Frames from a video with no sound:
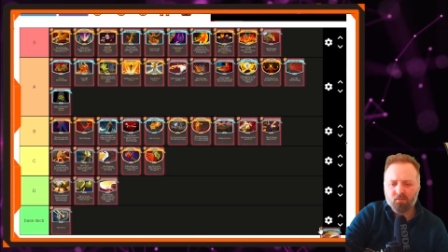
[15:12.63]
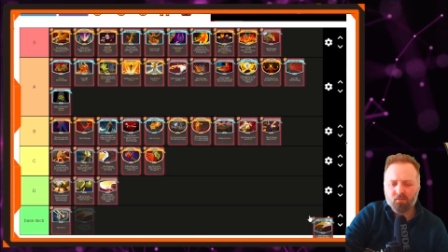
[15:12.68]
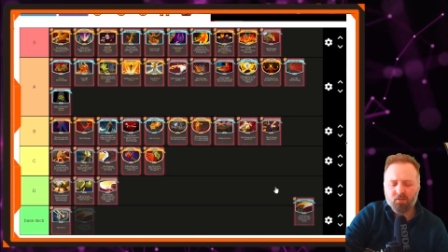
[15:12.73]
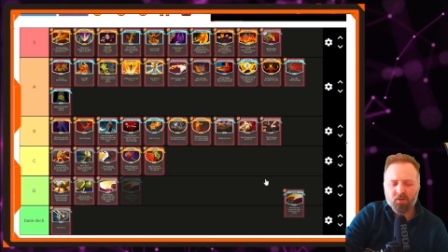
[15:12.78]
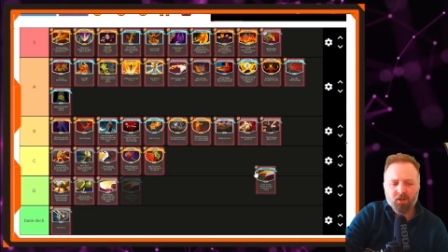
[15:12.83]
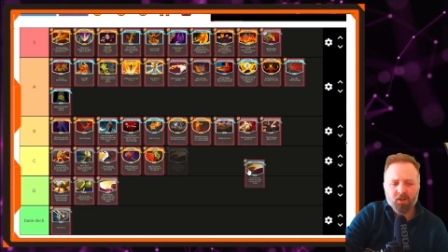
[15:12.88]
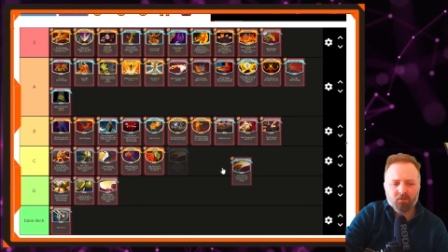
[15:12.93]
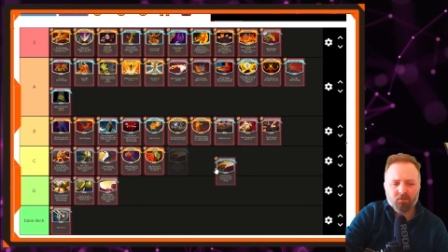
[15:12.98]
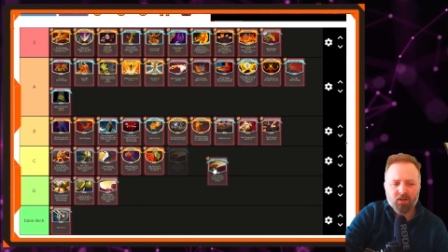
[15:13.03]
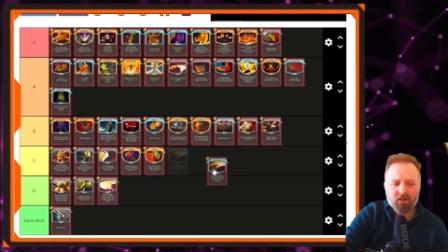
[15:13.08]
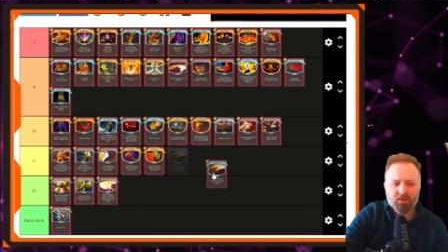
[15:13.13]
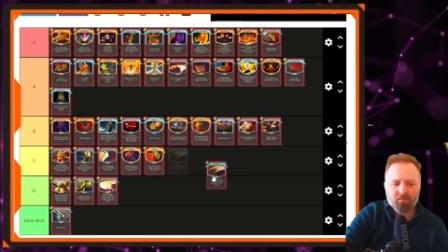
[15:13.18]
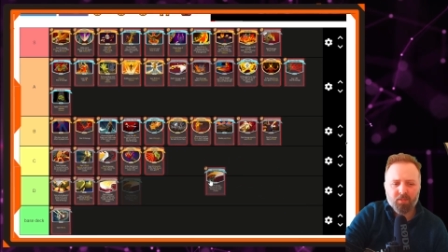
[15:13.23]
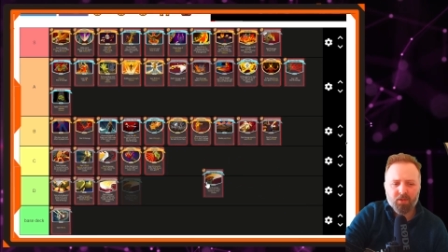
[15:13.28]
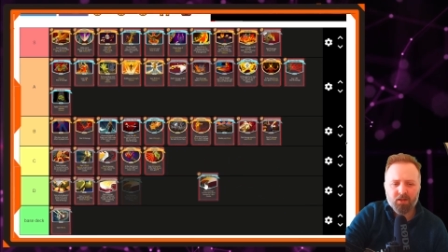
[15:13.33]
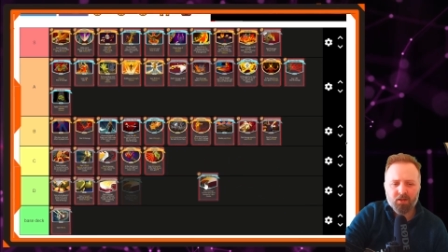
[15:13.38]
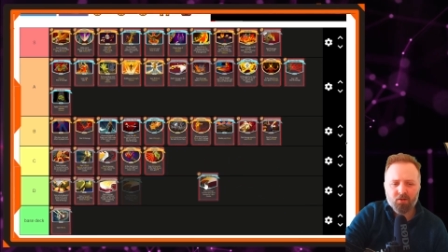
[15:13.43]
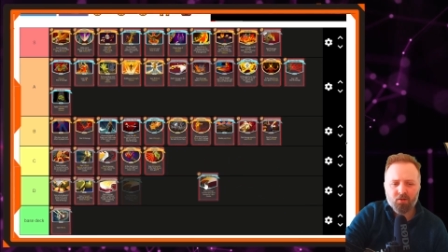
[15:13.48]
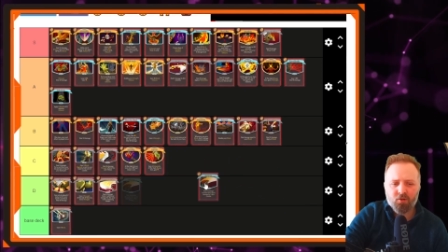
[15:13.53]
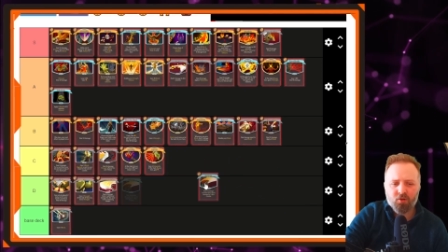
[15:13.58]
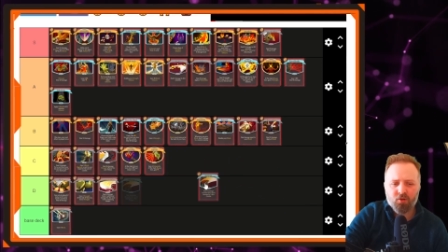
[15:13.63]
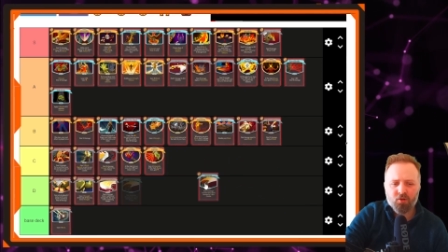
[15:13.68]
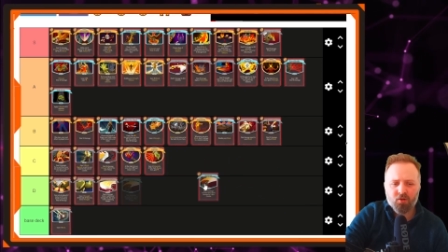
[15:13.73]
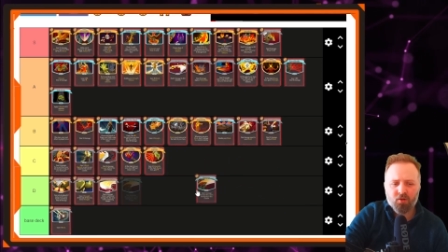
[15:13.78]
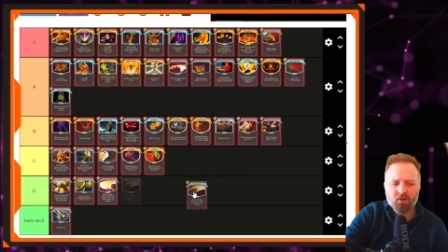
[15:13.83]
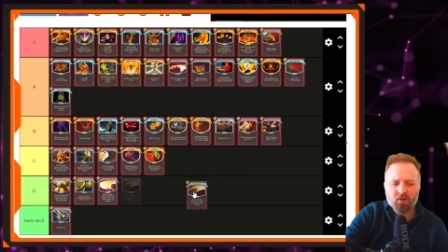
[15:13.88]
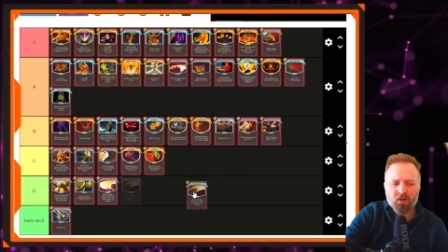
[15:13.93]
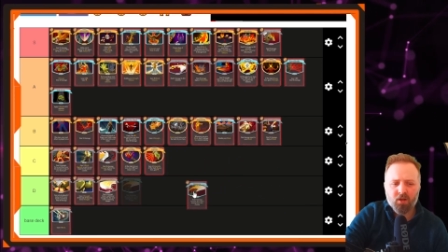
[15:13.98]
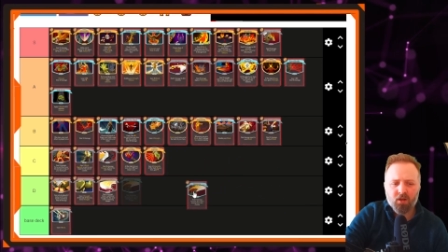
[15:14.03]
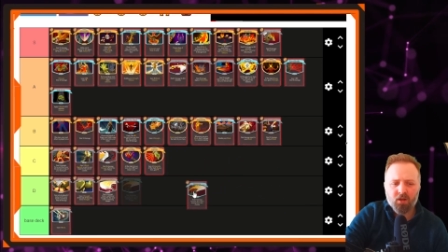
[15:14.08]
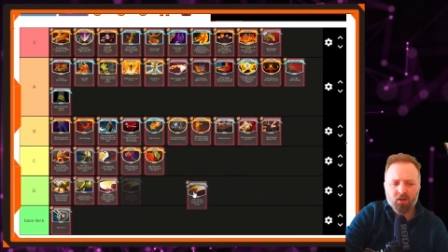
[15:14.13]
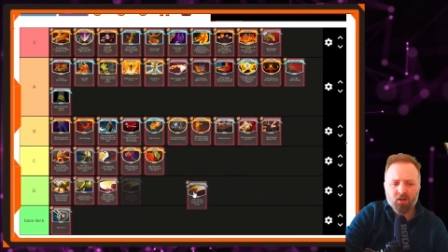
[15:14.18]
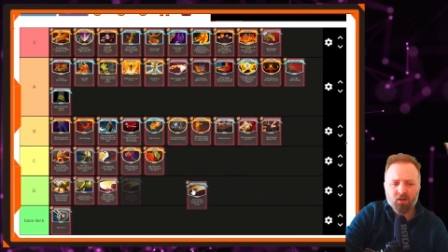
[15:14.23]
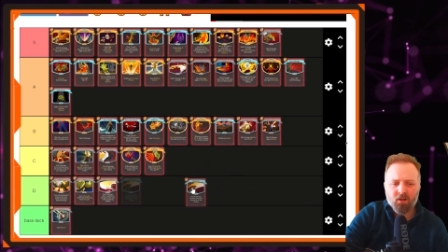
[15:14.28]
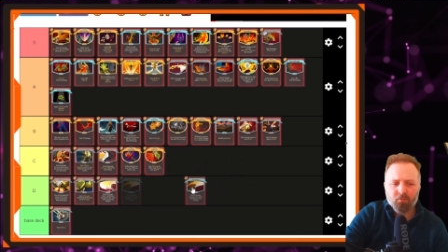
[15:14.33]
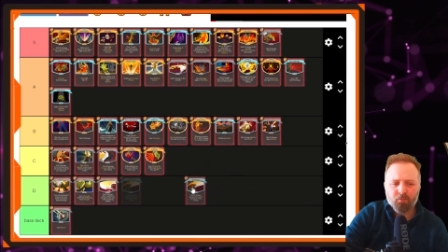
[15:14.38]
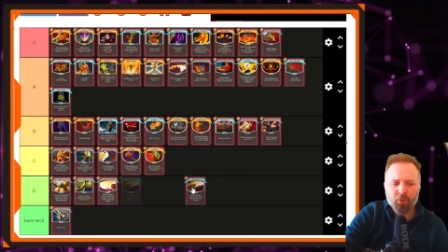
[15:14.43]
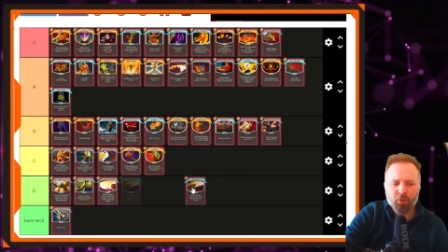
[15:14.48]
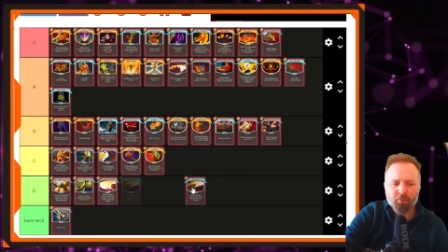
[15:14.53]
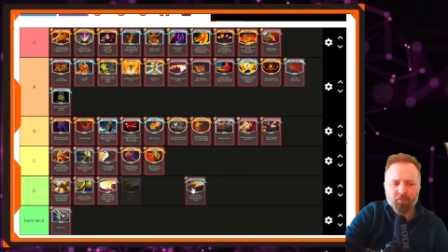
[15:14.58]
Rampage,
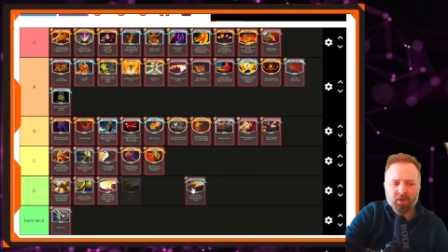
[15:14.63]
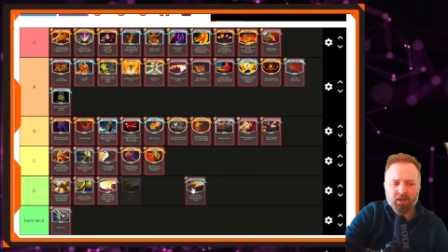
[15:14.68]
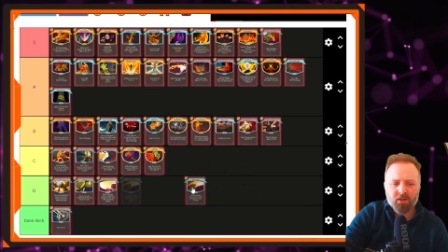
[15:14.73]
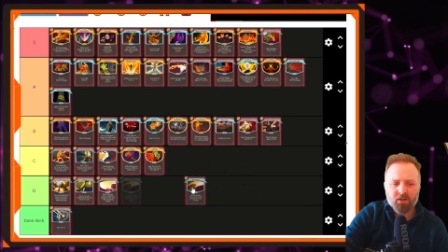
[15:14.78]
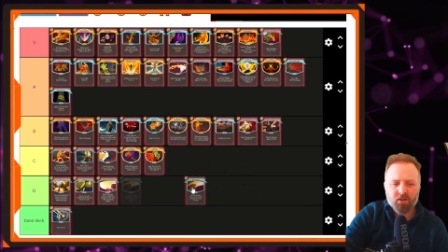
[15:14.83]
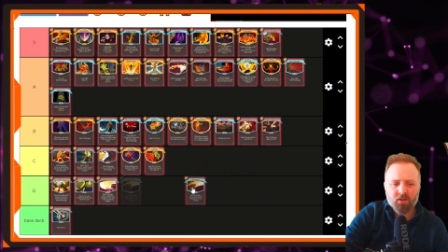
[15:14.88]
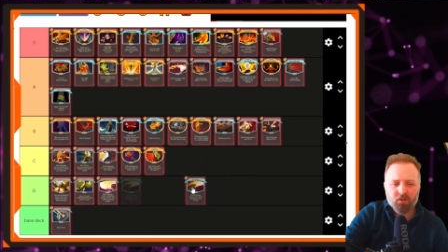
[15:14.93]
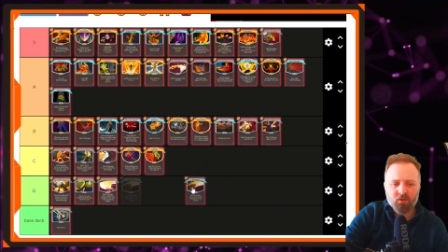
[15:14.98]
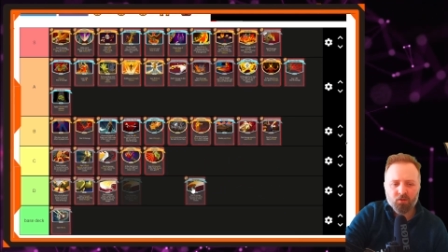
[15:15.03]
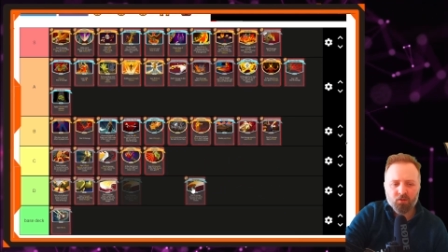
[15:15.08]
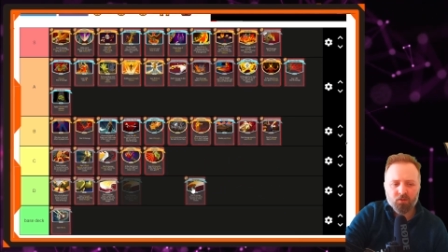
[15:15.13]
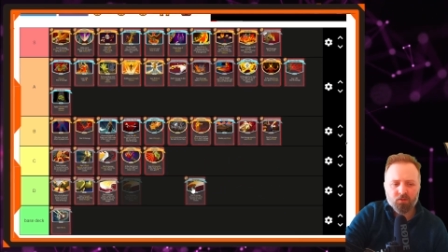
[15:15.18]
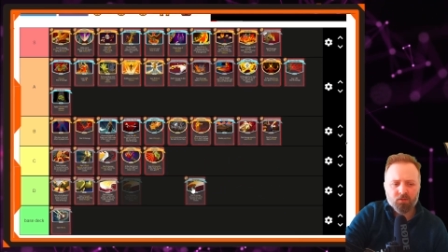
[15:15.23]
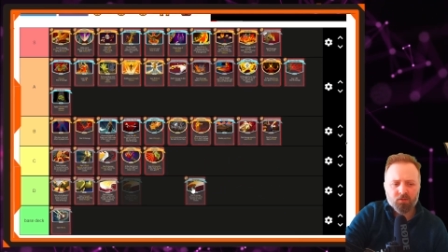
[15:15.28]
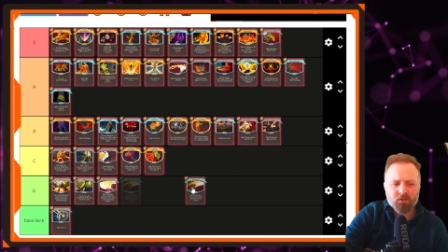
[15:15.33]
Poor Man's Claw.